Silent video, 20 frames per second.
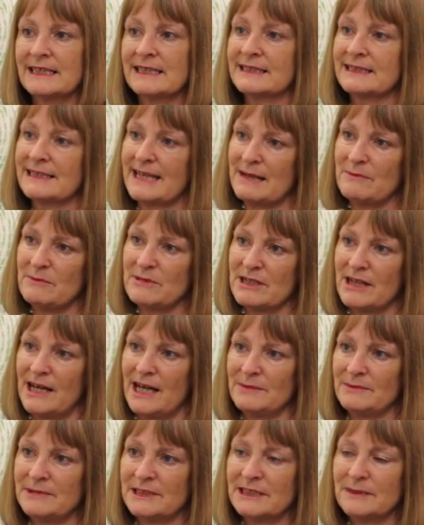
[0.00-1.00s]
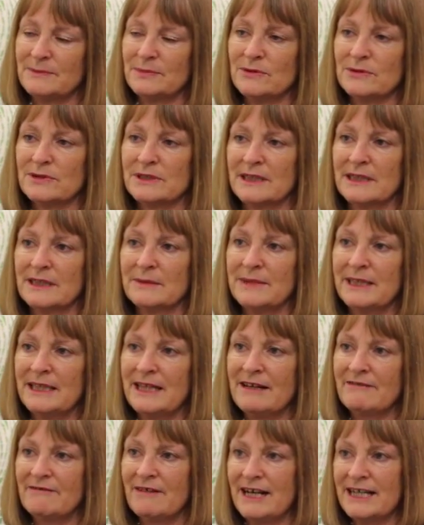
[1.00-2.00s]
at the same time as supporting them in
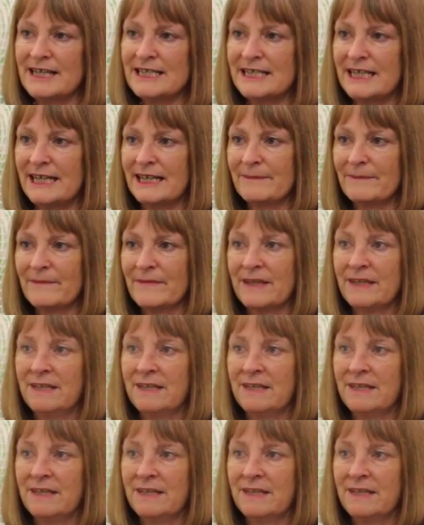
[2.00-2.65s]
their writing?